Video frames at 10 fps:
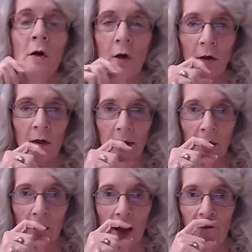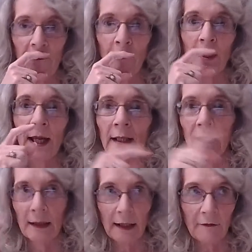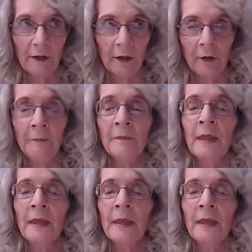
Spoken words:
or clear off when I leave here